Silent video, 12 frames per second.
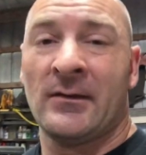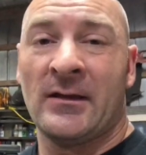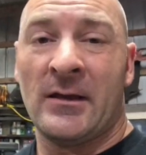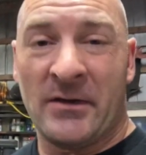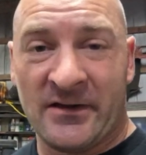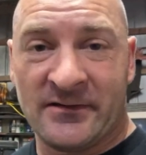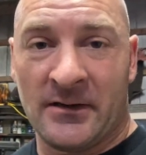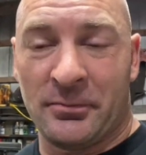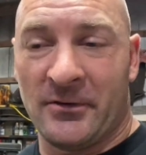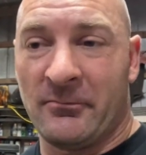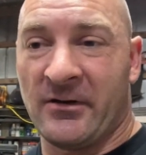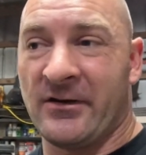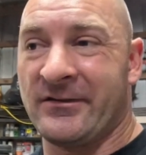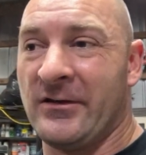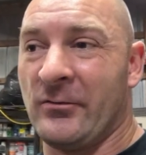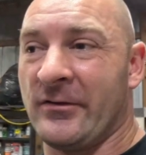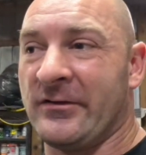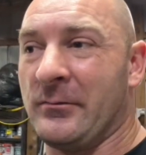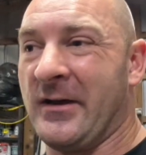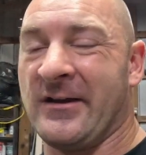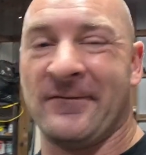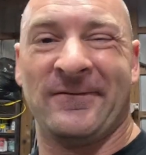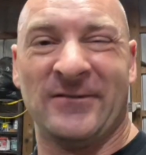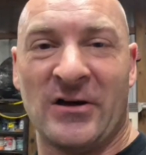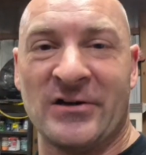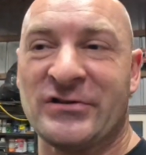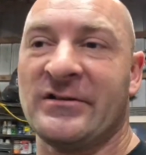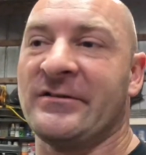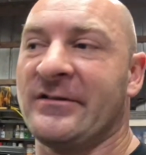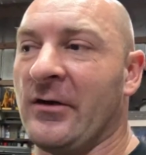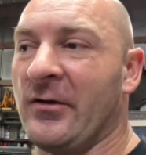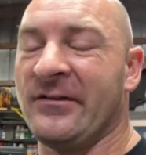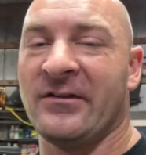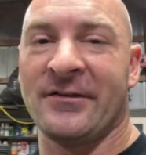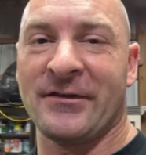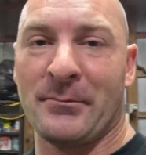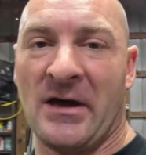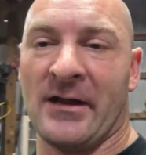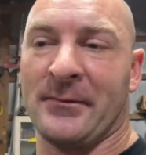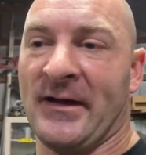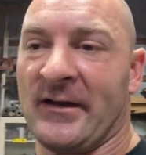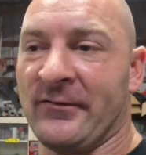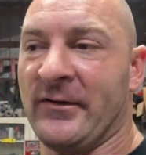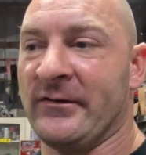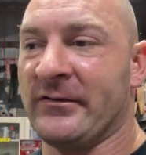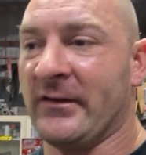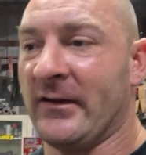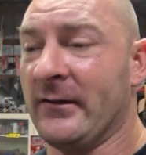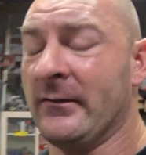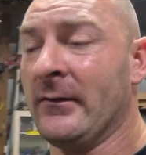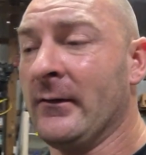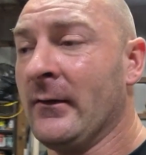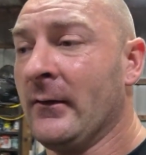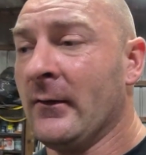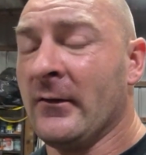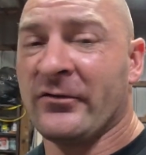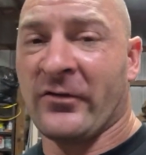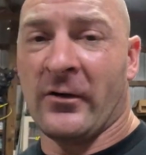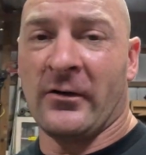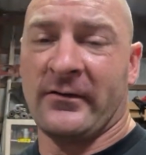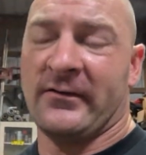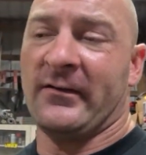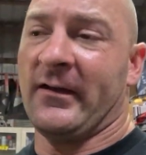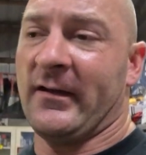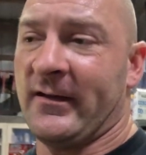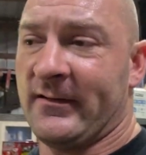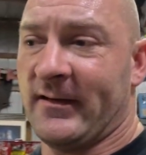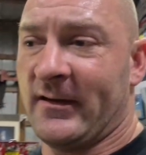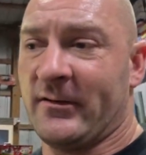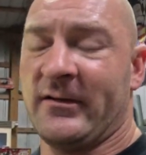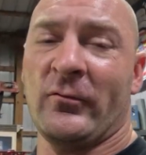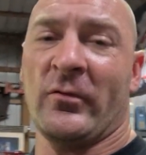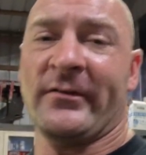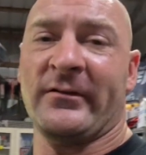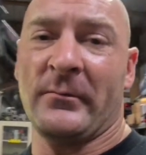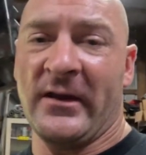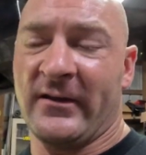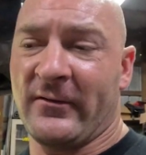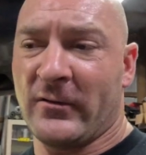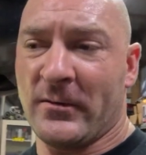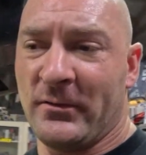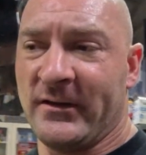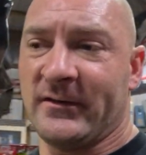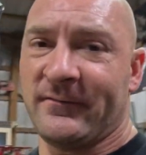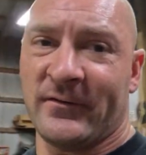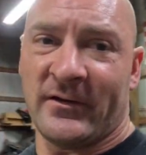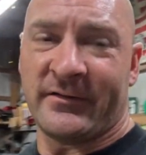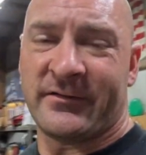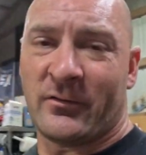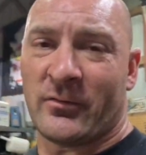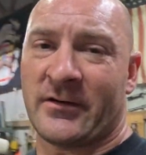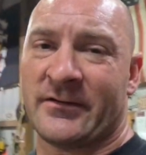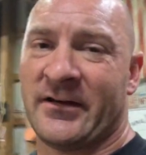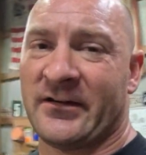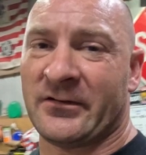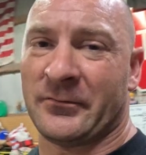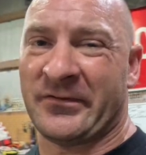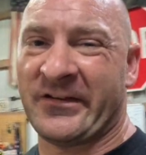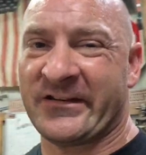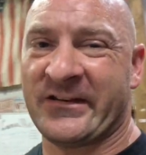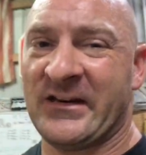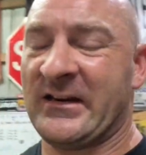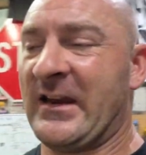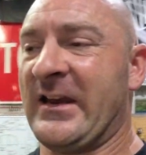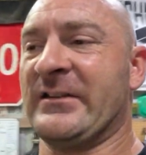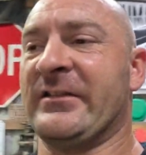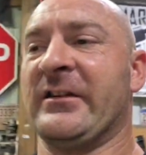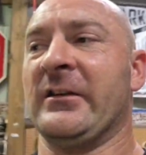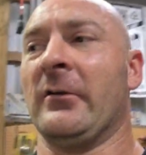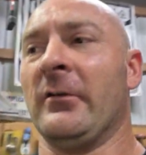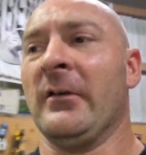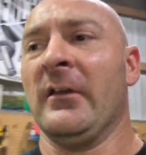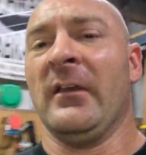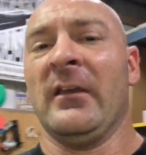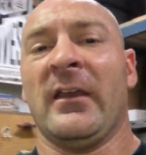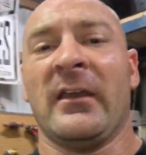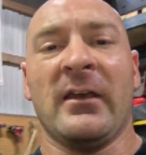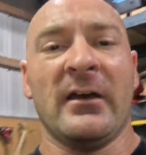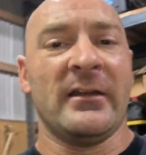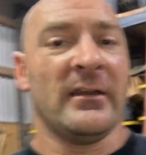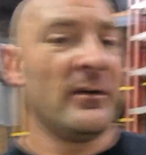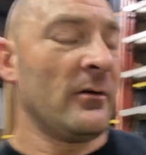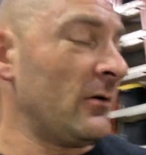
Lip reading: he made a template because he wants to make it flush. So he's cut the bottom out of his trunk, and now he wants to make it completely flush. So we're going to take some 16 gauge steel and cut it